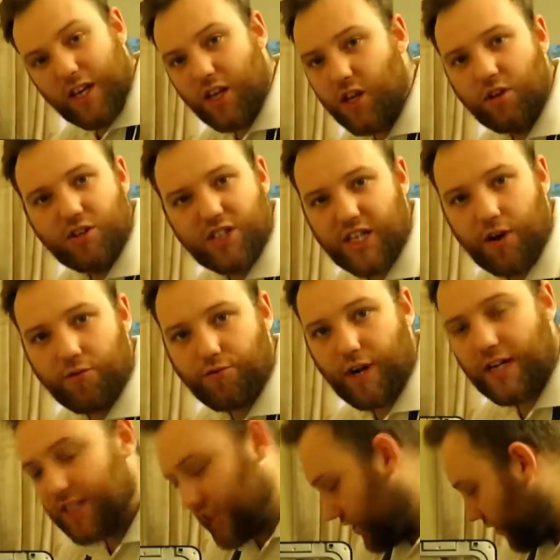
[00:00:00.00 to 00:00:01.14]
you can use
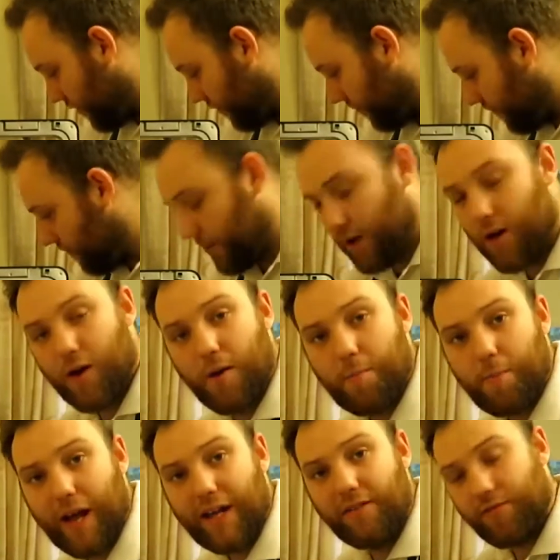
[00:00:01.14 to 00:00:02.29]
self-raising or
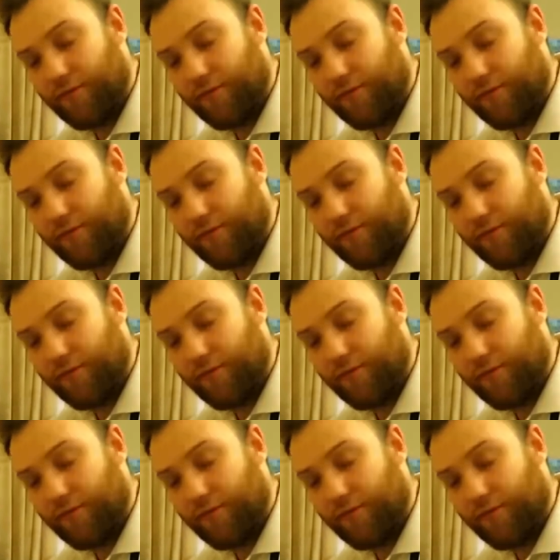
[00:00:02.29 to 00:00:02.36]
plain